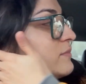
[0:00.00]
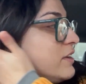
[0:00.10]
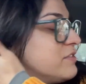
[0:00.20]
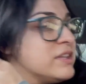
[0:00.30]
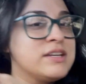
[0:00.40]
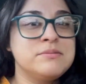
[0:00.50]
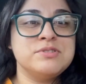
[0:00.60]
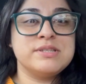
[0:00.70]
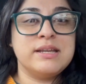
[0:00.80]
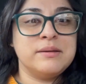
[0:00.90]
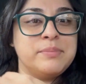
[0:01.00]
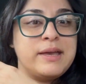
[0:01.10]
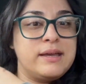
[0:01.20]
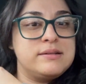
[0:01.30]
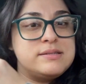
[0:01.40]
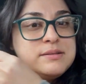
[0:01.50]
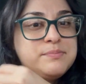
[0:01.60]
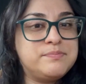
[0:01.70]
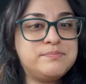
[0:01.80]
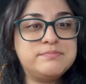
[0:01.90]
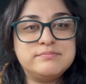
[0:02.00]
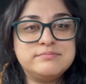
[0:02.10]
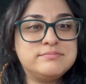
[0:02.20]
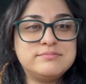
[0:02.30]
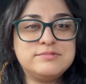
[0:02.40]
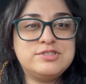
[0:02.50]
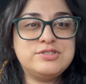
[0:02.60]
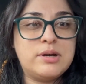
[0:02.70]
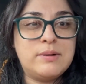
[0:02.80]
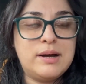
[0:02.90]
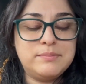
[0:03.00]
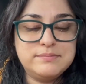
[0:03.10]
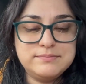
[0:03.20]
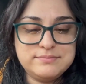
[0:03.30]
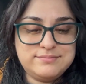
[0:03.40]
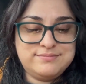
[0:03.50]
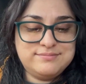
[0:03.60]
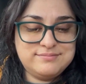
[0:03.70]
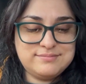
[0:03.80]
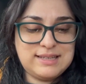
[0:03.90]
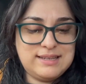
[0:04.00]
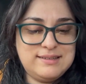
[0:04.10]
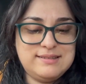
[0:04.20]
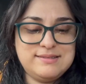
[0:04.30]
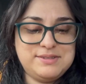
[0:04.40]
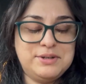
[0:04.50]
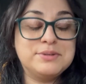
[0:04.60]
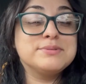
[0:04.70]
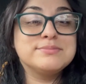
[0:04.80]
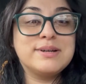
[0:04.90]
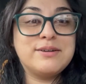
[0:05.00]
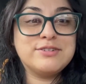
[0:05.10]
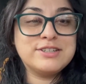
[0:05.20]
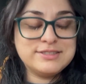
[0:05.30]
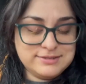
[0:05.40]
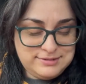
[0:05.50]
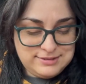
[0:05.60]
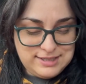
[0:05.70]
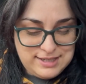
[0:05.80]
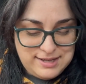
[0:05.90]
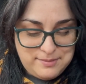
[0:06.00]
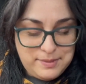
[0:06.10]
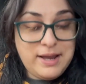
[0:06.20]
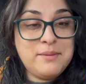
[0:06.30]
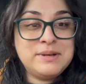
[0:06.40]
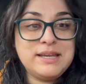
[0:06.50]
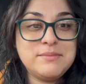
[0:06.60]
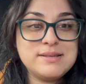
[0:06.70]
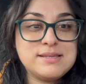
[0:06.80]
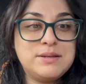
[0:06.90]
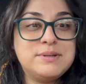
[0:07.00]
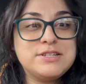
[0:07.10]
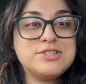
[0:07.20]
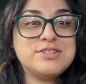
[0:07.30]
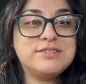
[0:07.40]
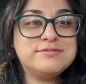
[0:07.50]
feel like I'm just getting paid to show up. So, whatever. But yeah, I'm gonna eat my sandwich.